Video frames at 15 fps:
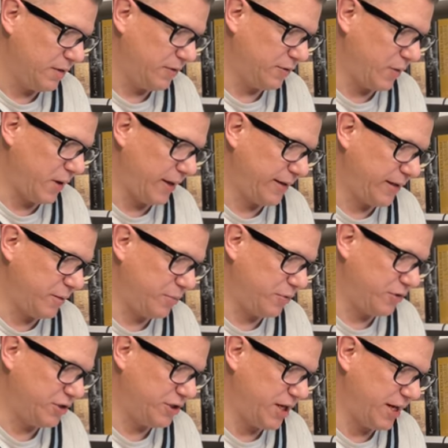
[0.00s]
So I can
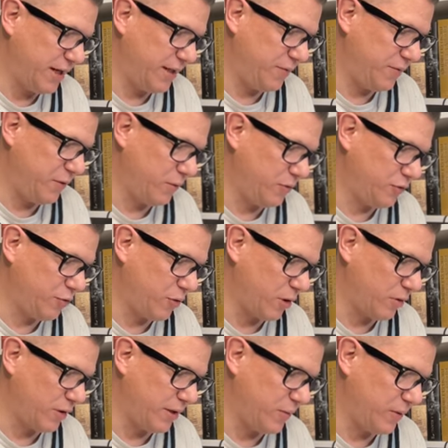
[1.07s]
appreciate if you were
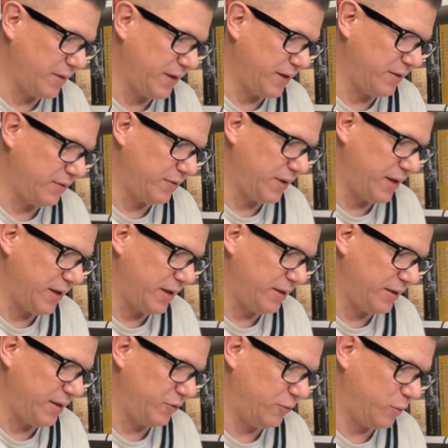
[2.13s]
struggling with this
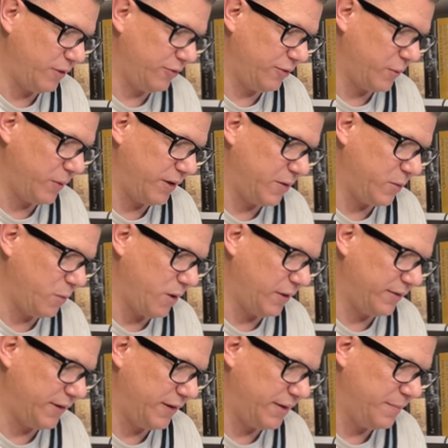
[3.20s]
and this wasn't what you
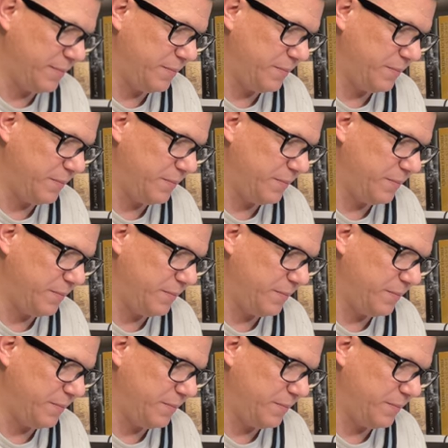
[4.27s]
wanted,